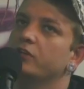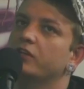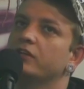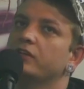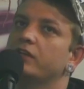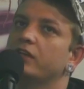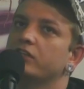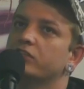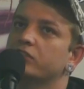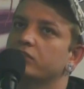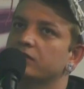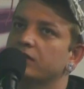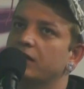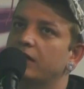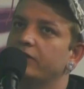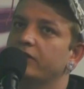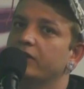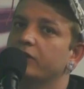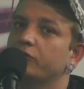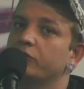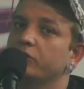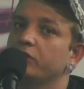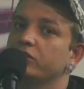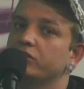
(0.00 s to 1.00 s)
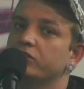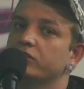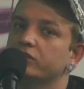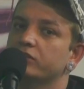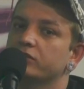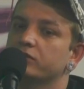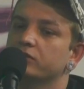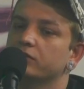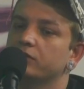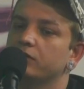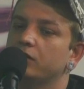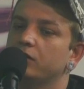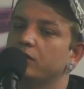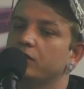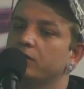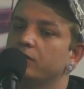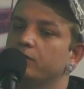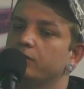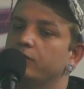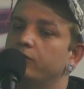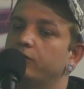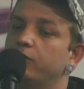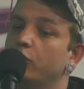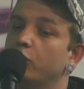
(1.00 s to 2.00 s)
connections. And I think really just
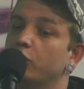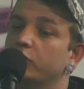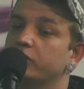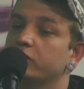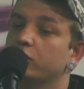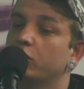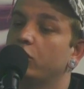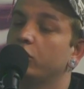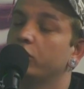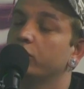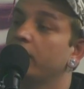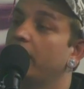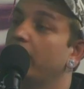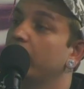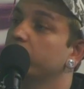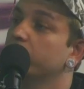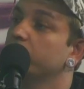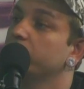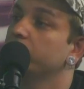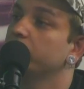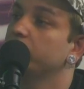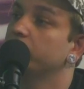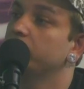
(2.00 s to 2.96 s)
focusing on actually